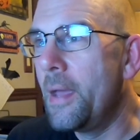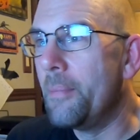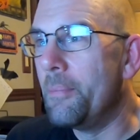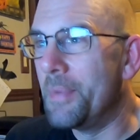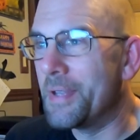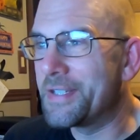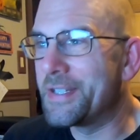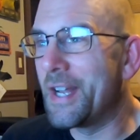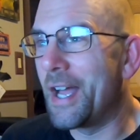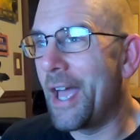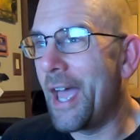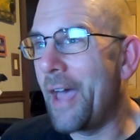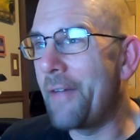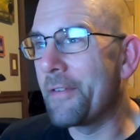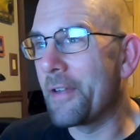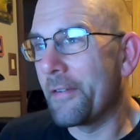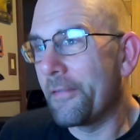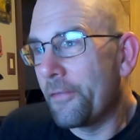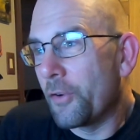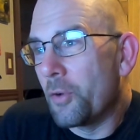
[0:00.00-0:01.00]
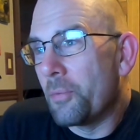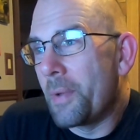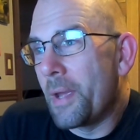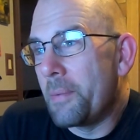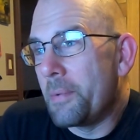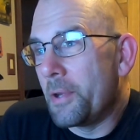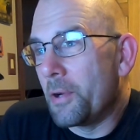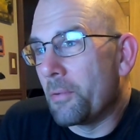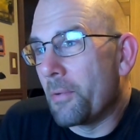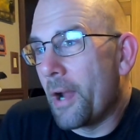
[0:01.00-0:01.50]
Miss not having a fur
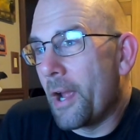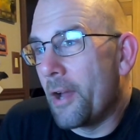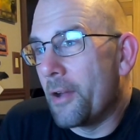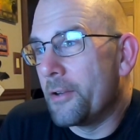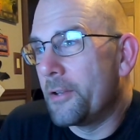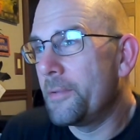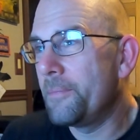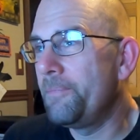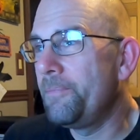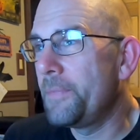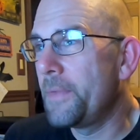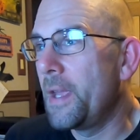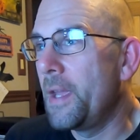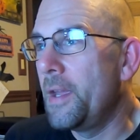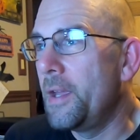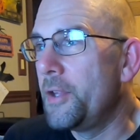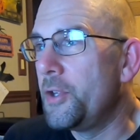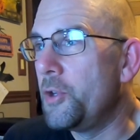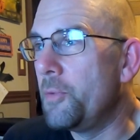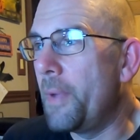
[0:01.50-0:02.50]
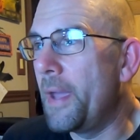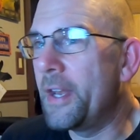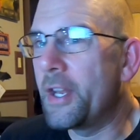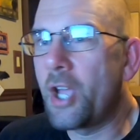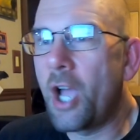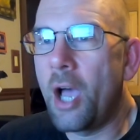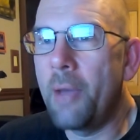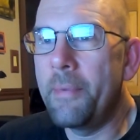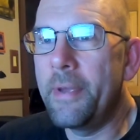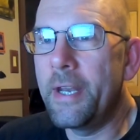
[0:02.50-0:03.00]
baby around. You made a
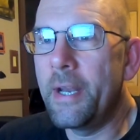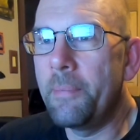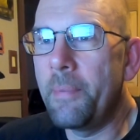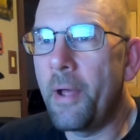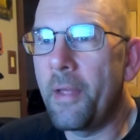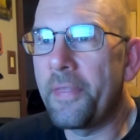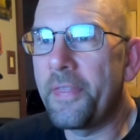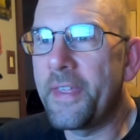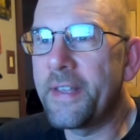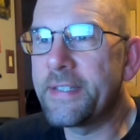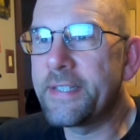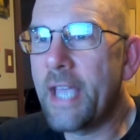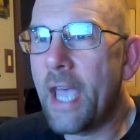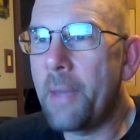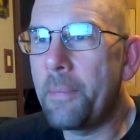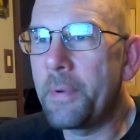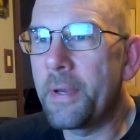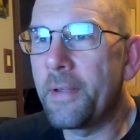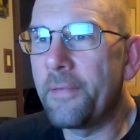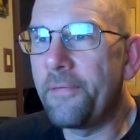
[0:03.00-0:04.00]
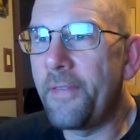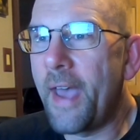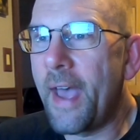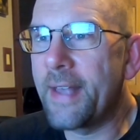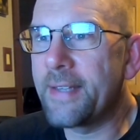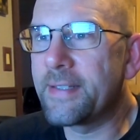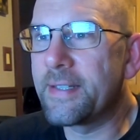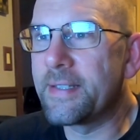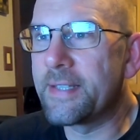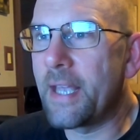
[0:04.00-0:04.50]
comment about things happening
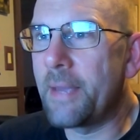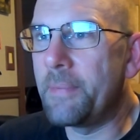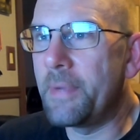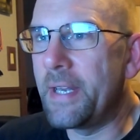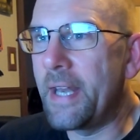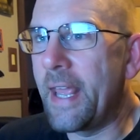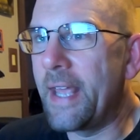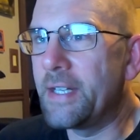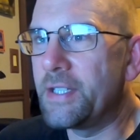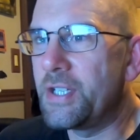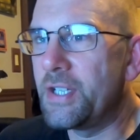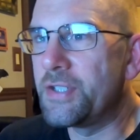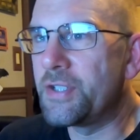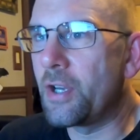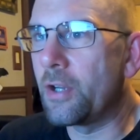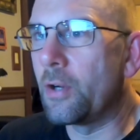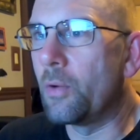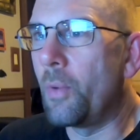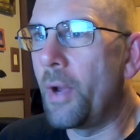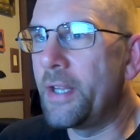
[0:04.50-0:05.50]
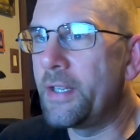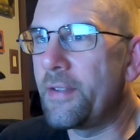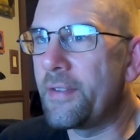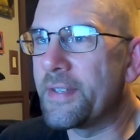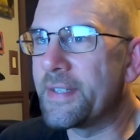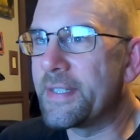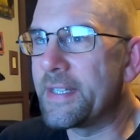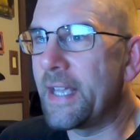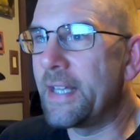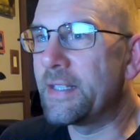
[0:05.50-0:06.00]
fast. Does that mean Angie's on her way to the
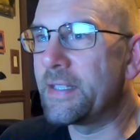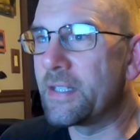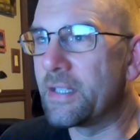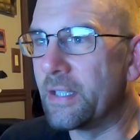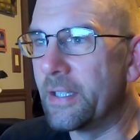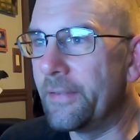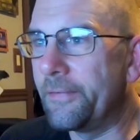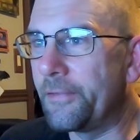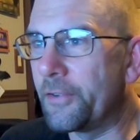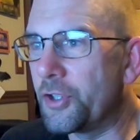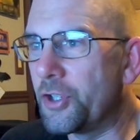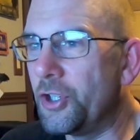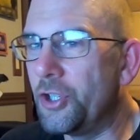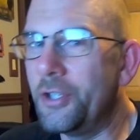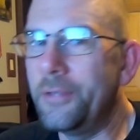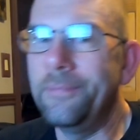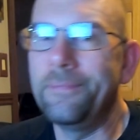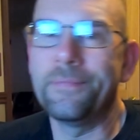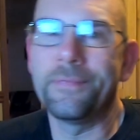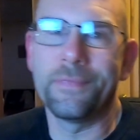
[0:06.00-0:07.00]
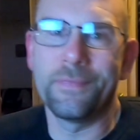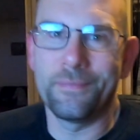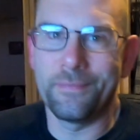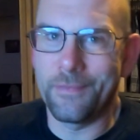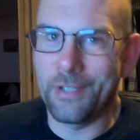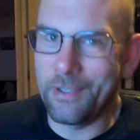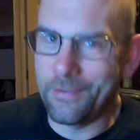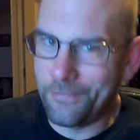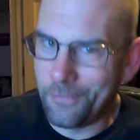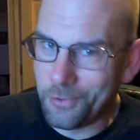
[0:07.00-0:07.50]
States to live for good?
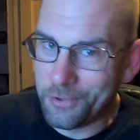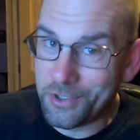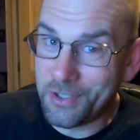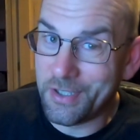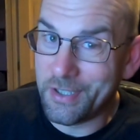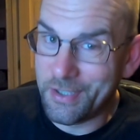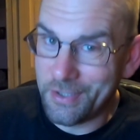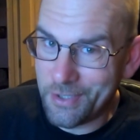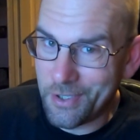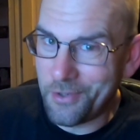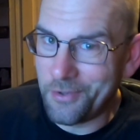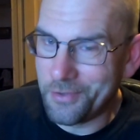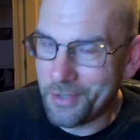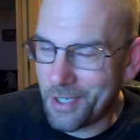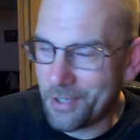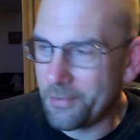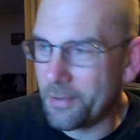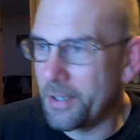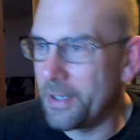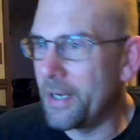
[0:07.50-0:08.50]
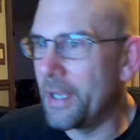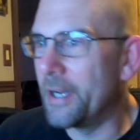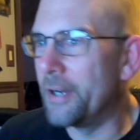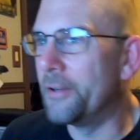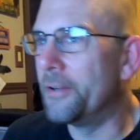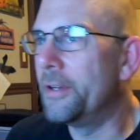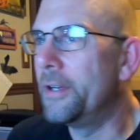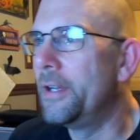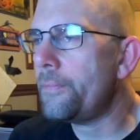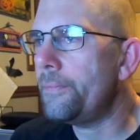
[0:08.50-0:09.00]
Unfortunately, no, not right now.